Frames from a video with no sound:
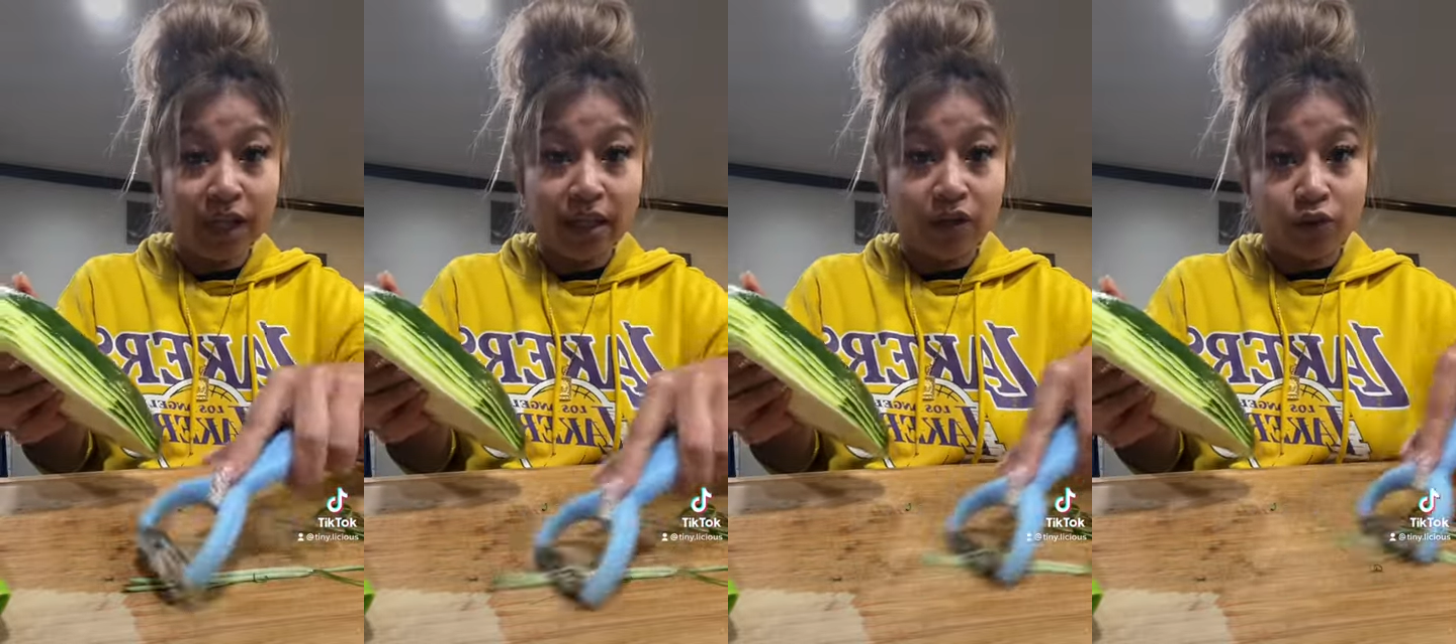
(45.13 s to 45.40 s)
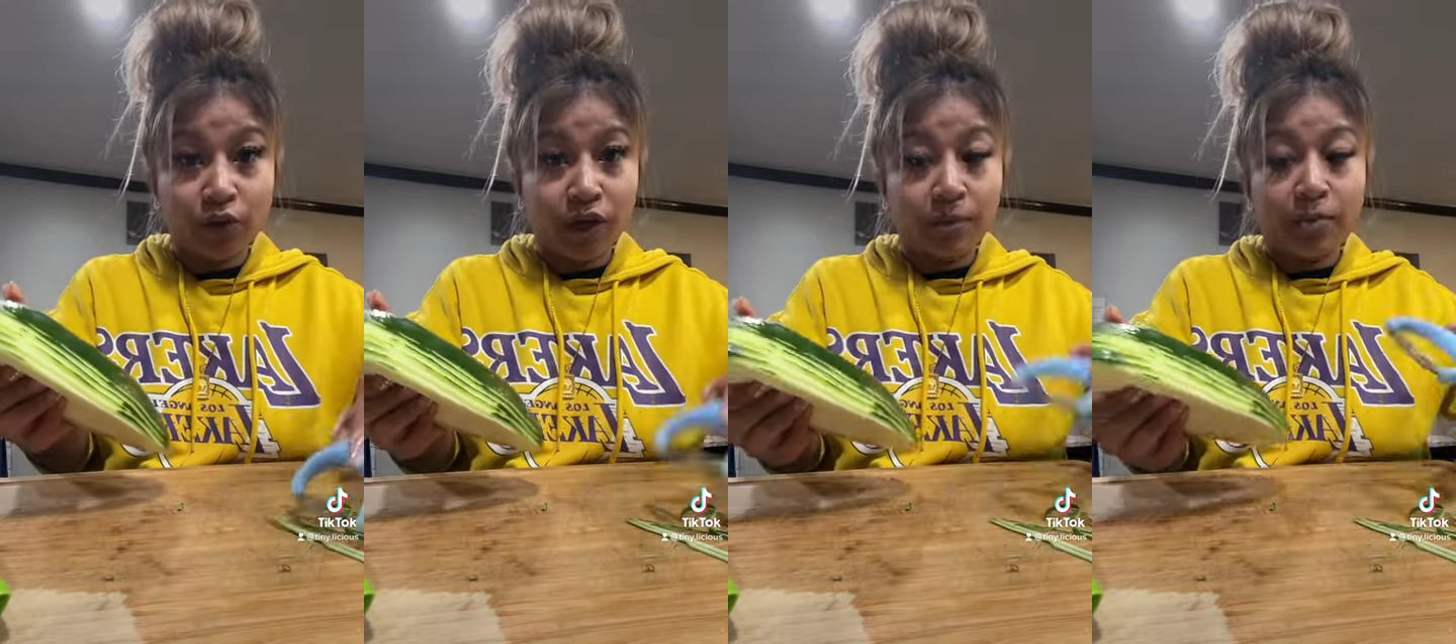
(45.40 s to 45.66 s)
eat
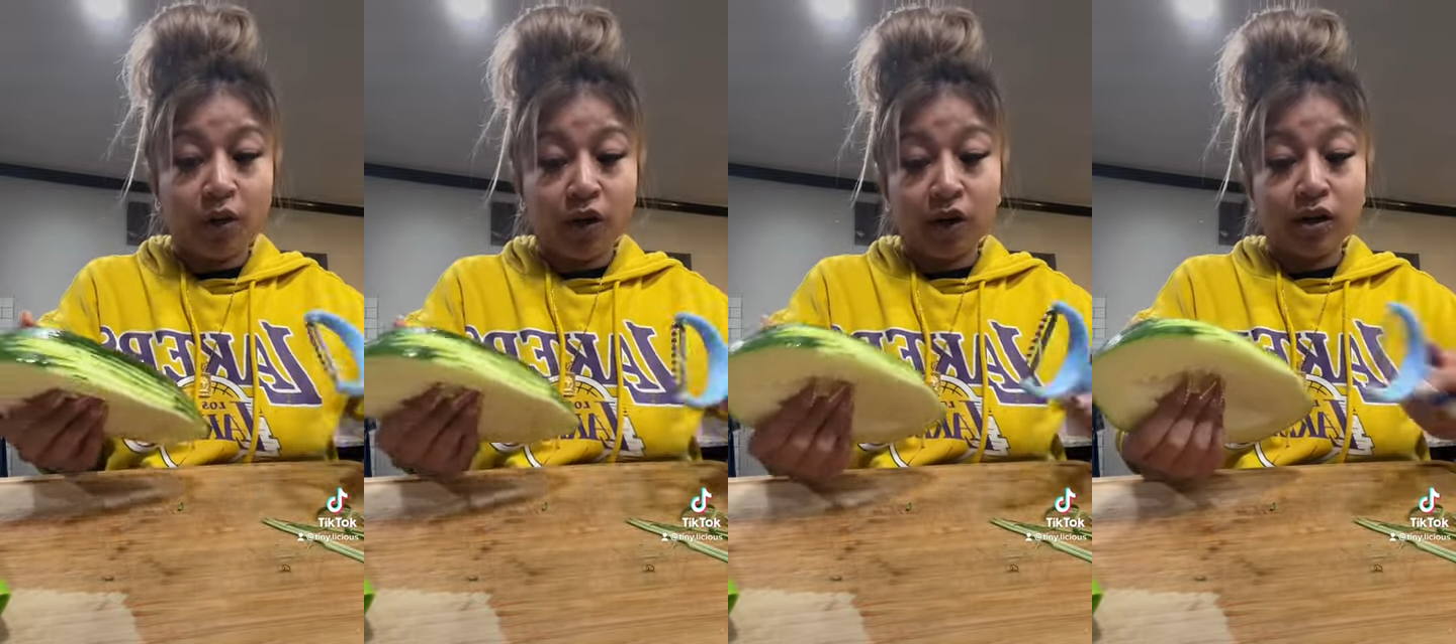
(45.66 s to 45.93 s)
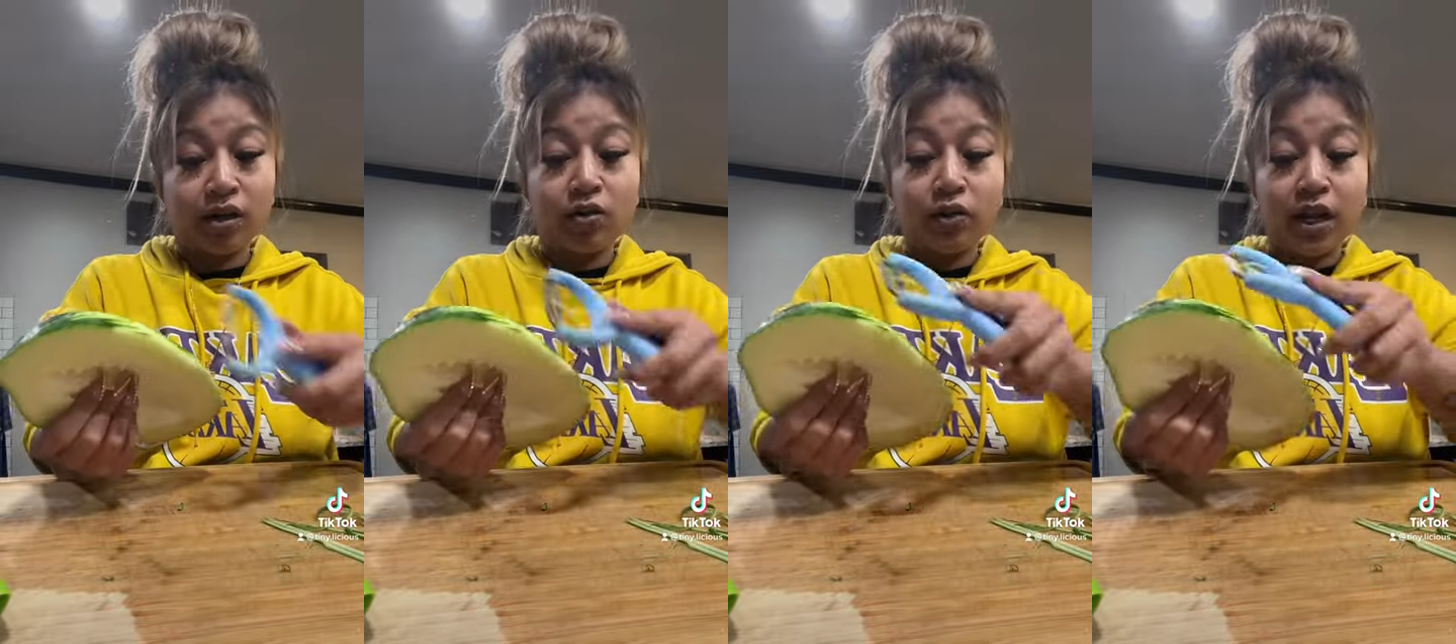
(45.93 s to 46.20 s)
the green
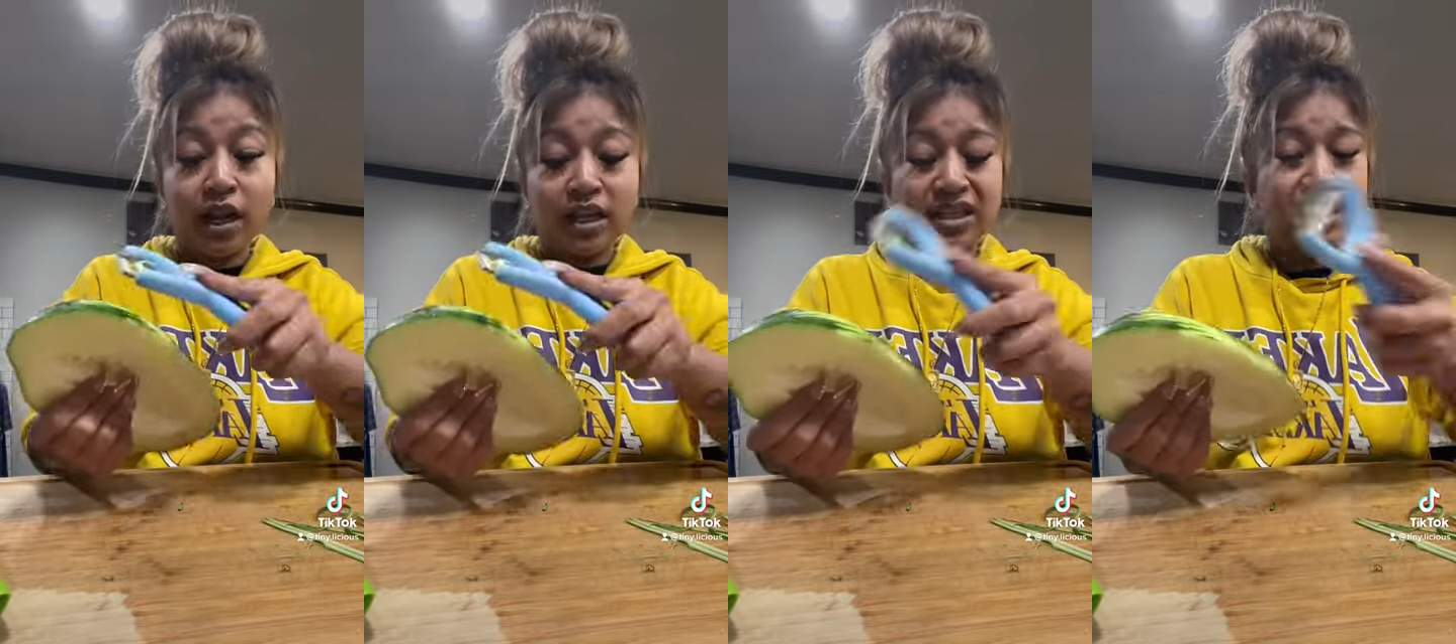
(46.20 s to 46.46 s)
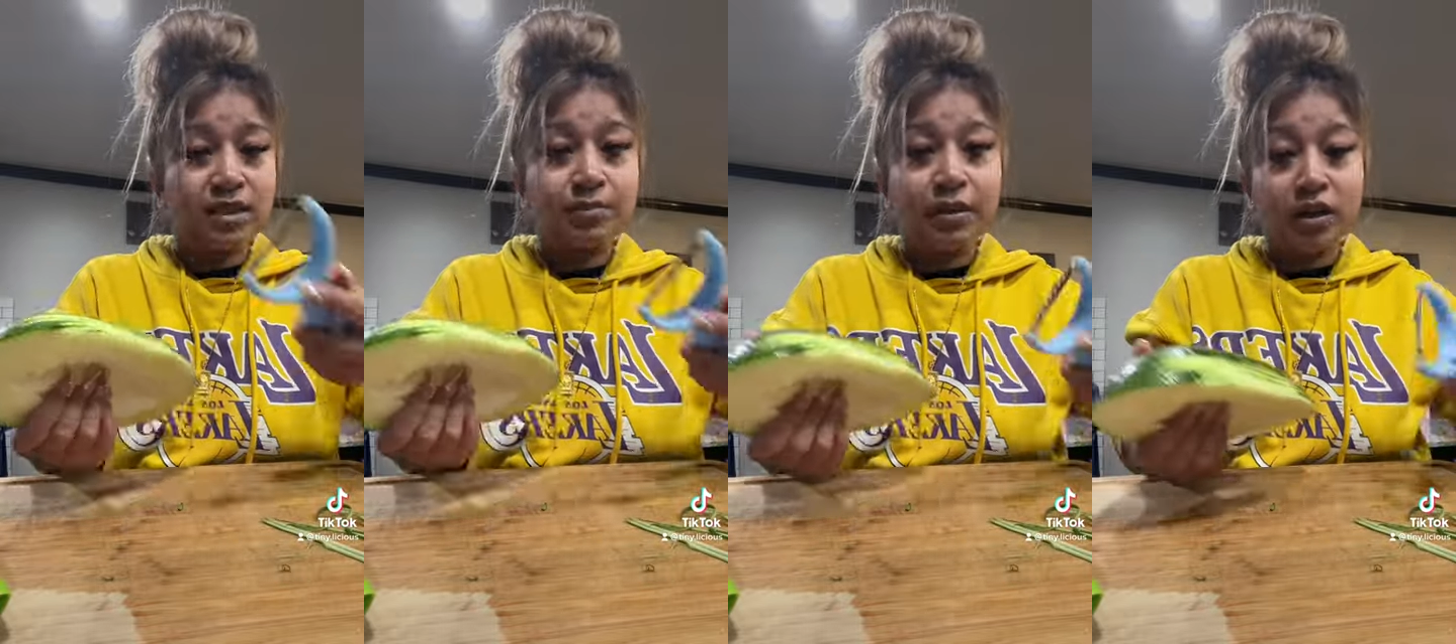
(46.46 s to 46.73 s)
part, okay?
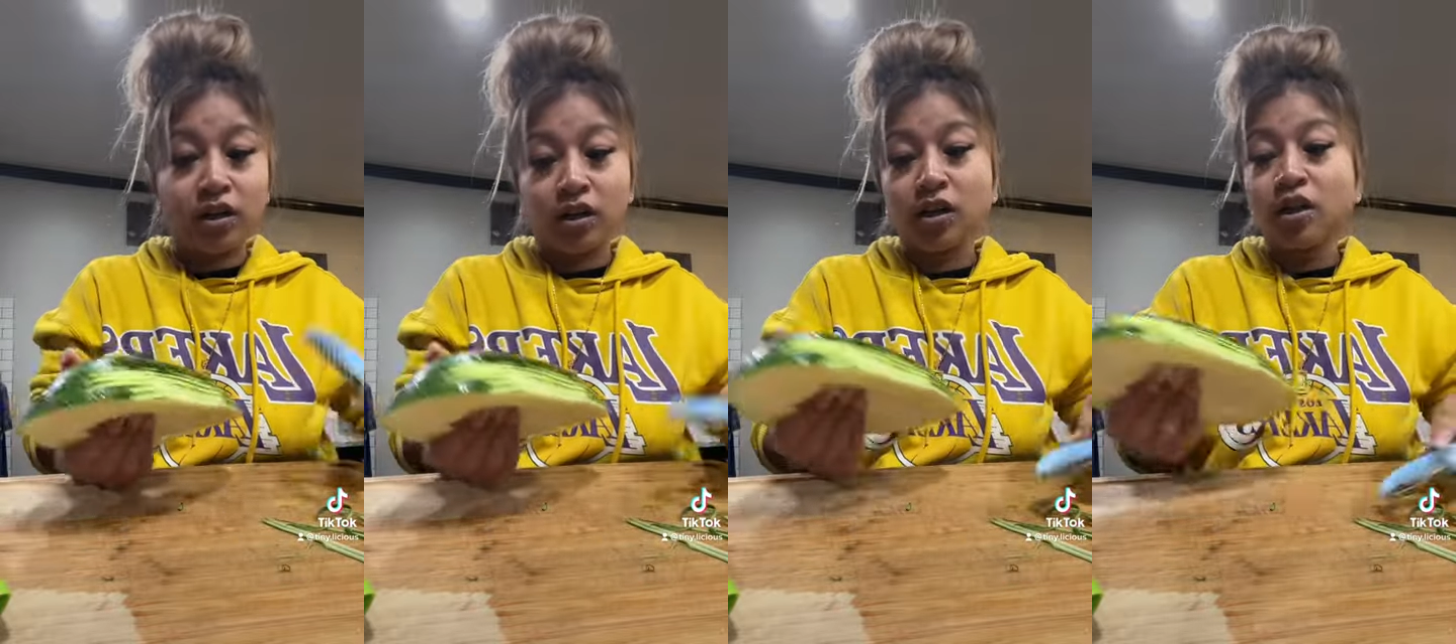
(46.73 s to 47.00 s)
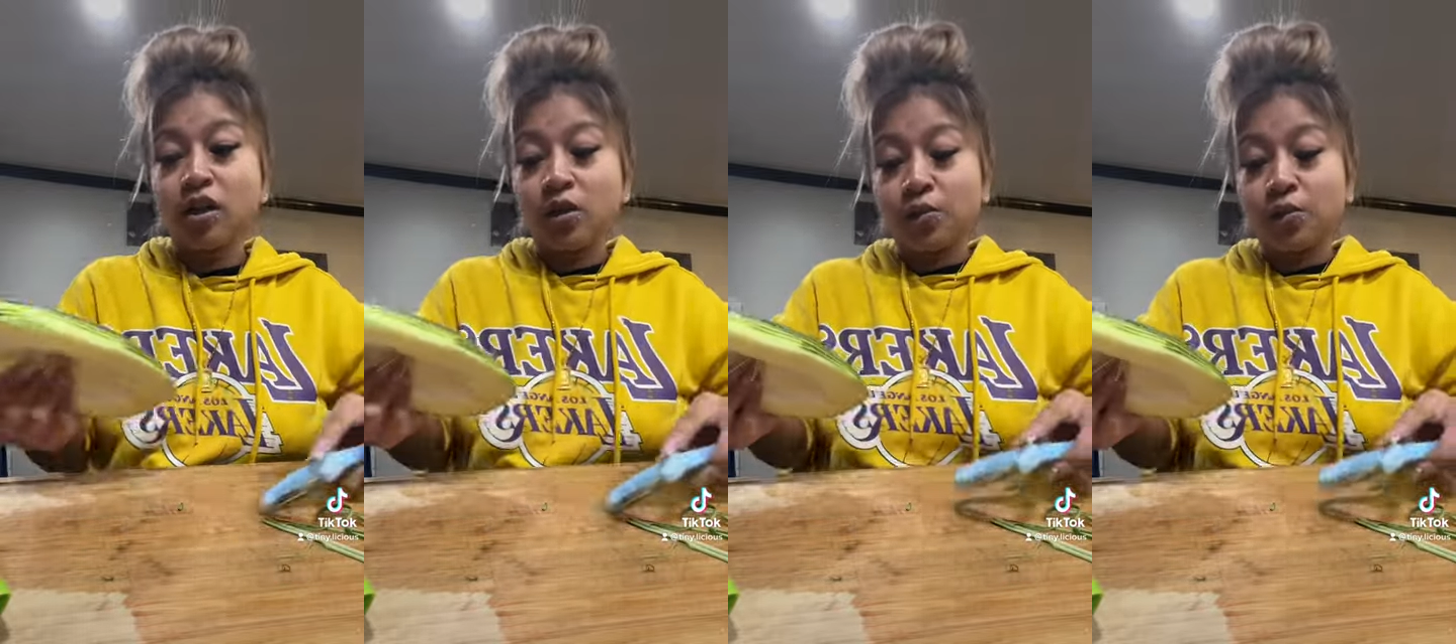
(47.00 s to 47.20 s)
Cause it's bitter.